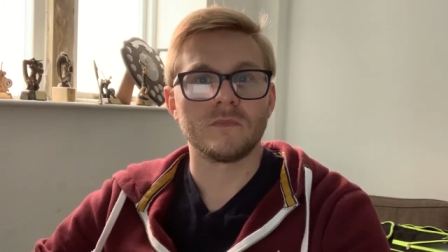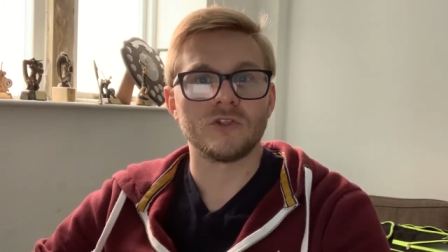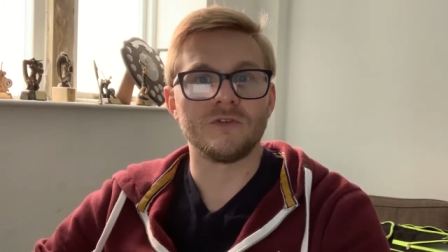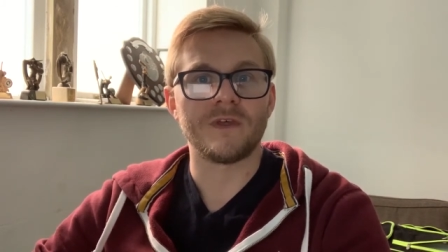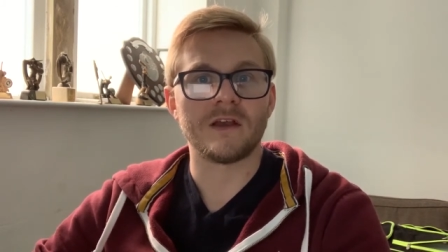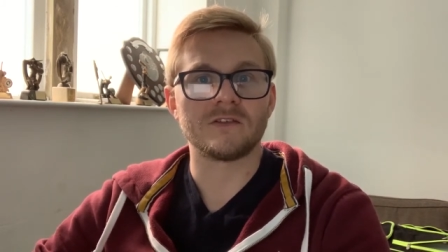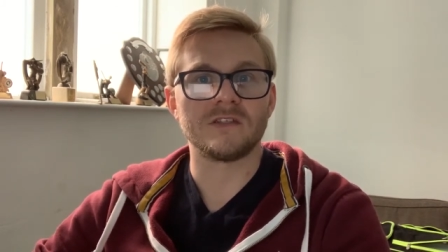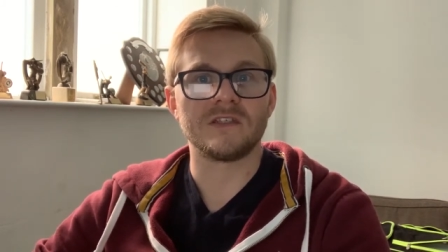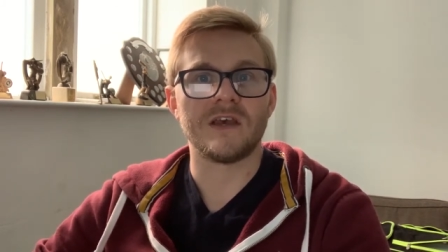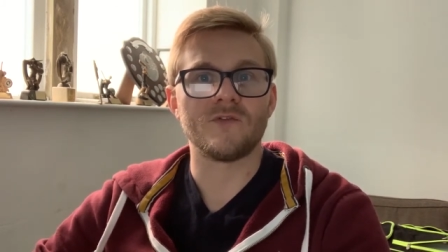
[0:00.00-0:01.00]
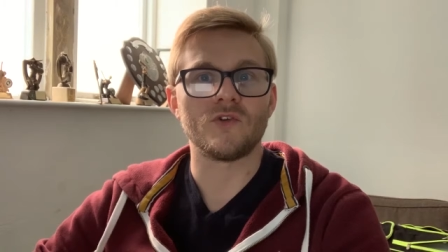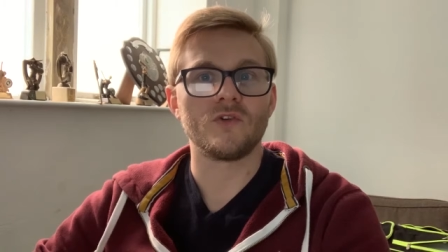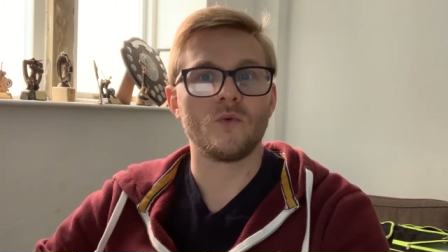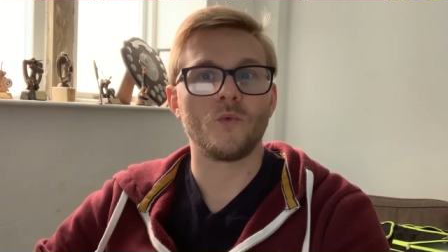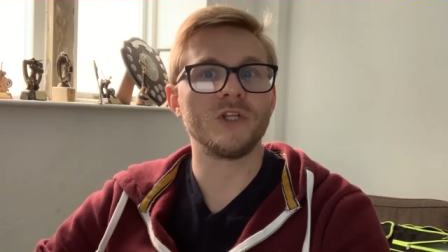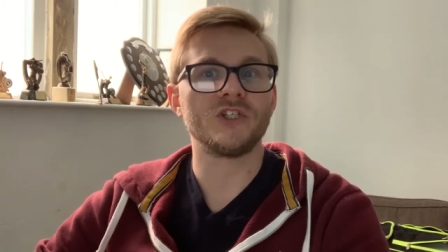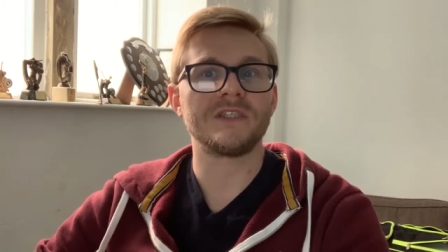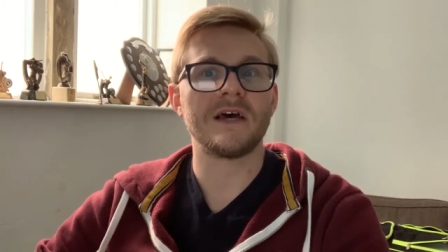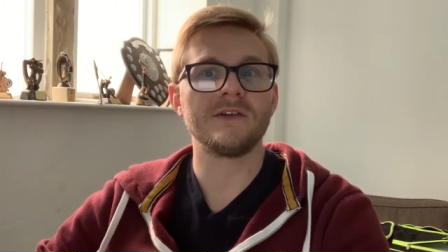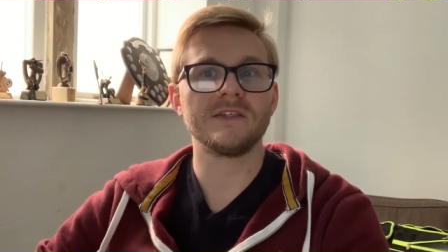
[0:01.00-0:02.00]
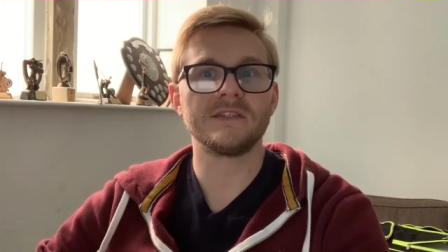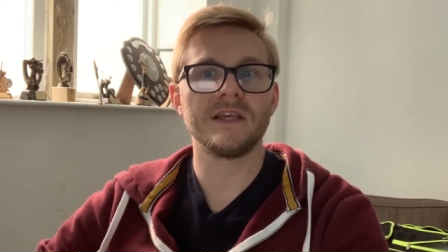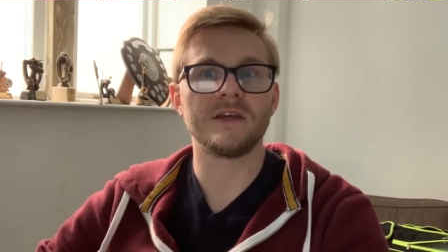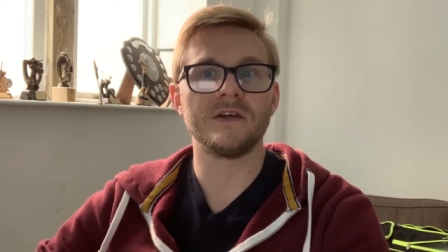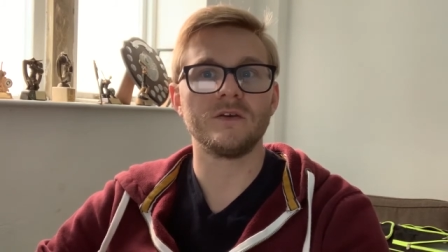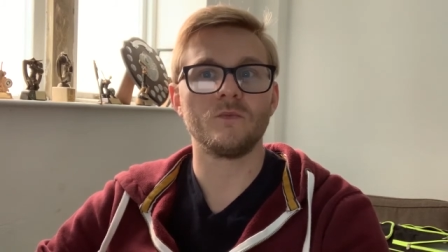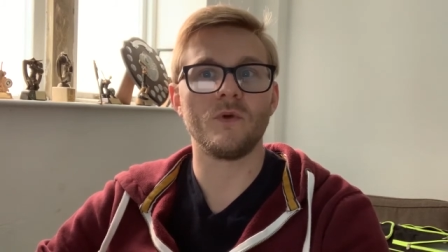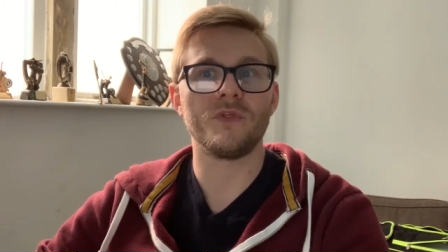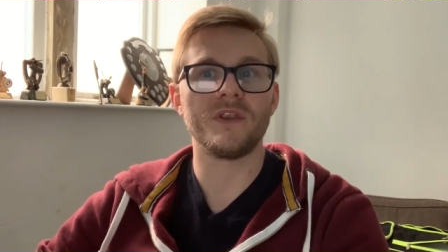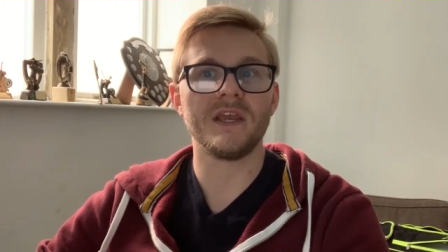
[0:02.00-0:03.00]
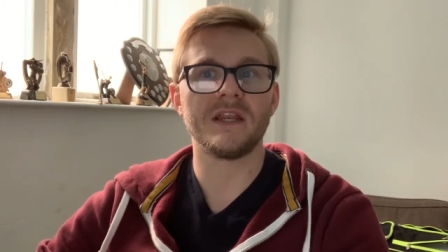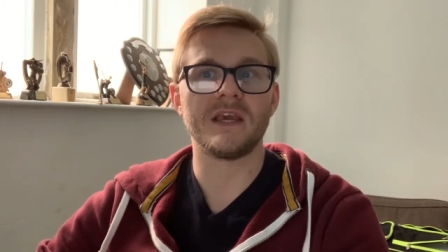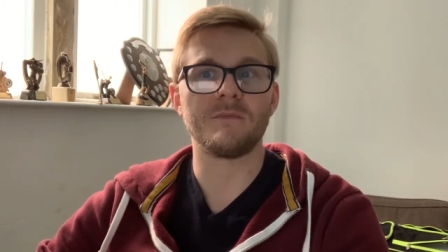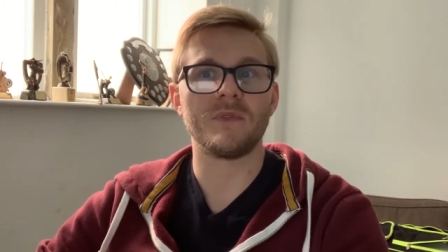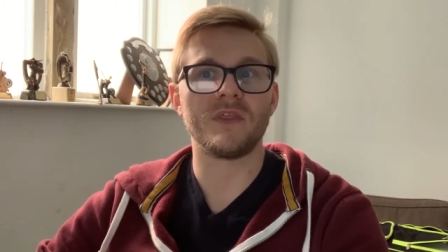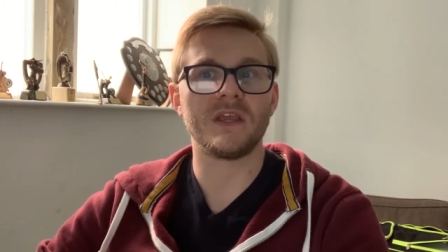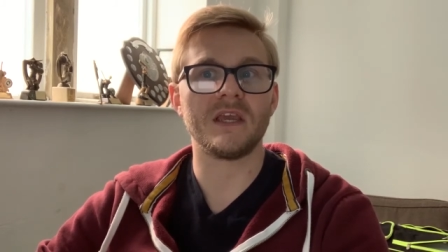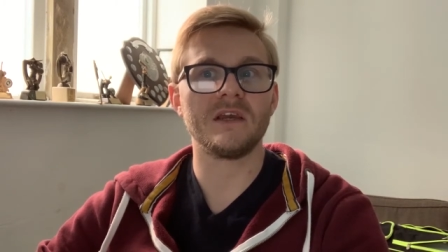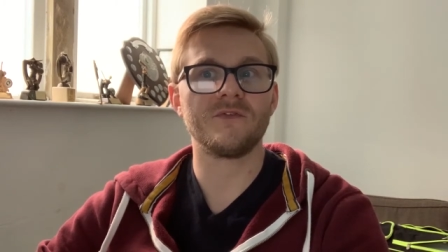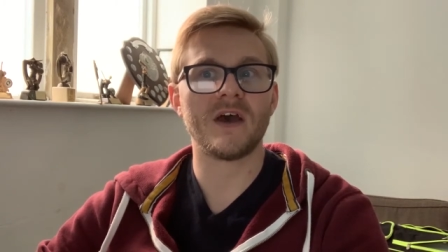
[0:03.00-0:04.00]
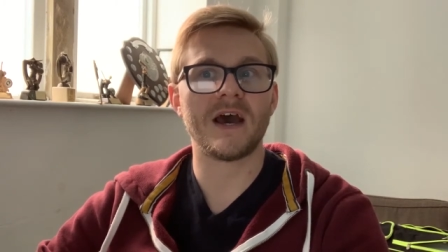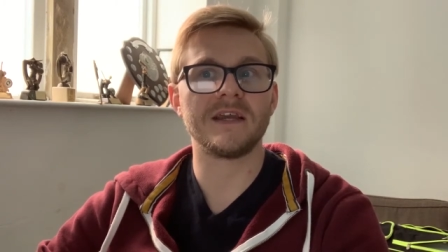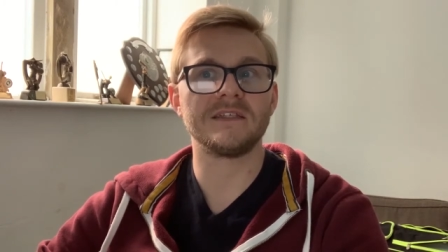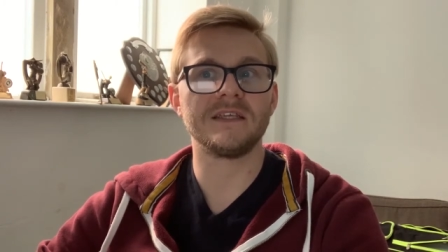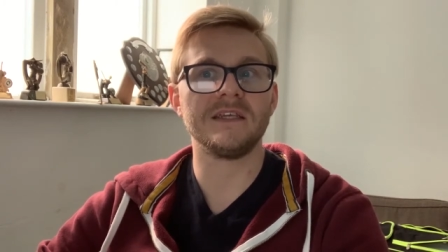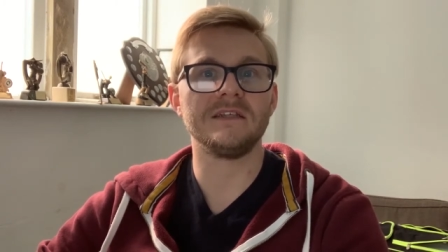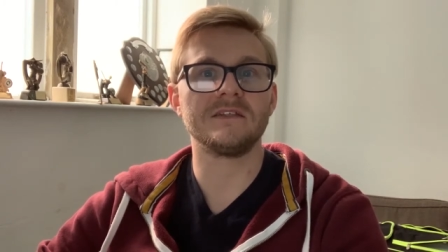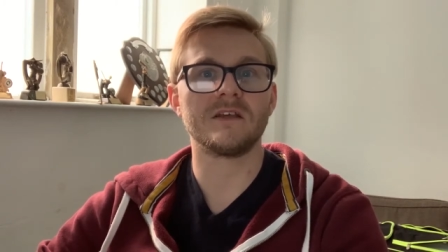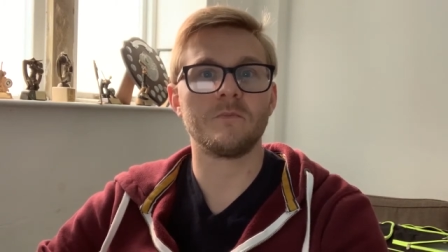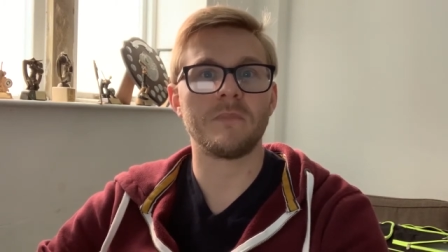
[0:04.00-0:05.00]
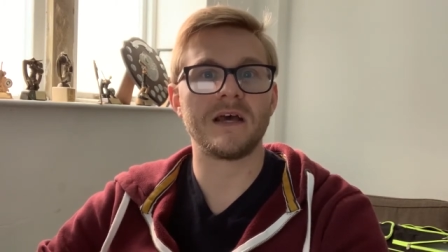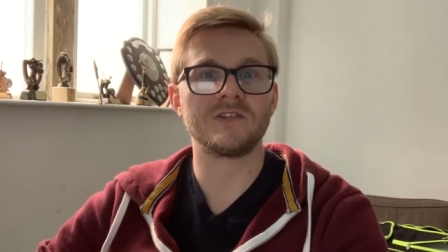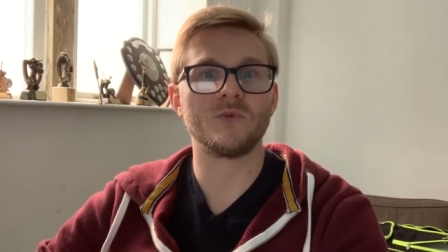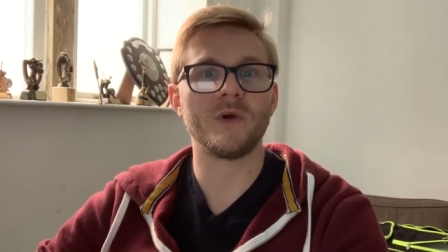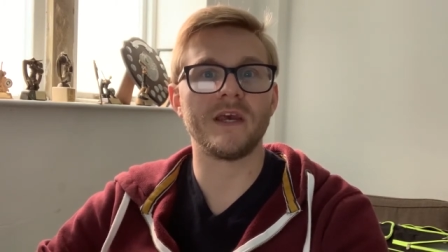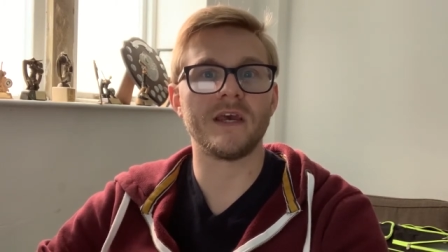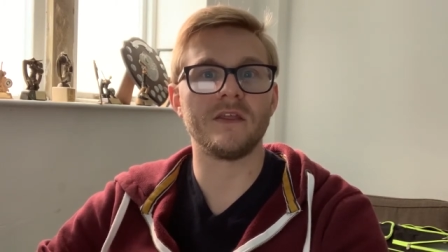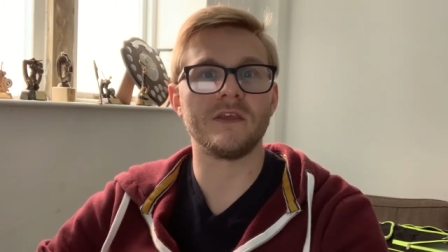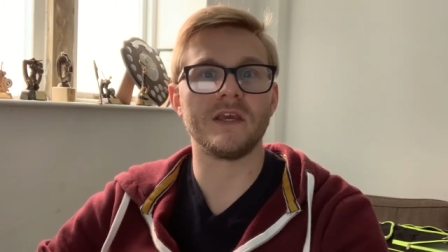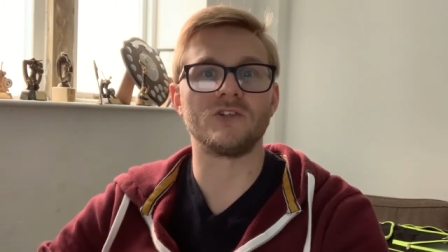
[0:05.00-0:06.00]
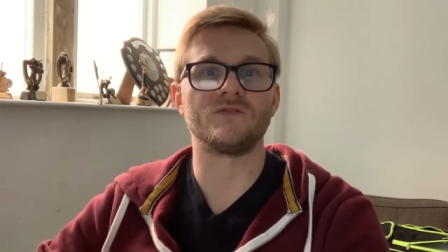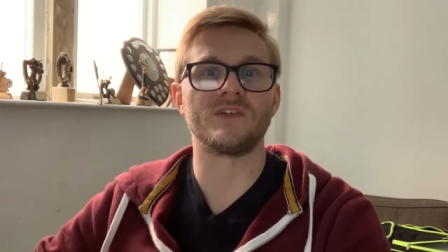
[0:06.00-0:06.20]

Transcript: 2007, which Italian singer with the nickname The King of the High Seas passed away at the age of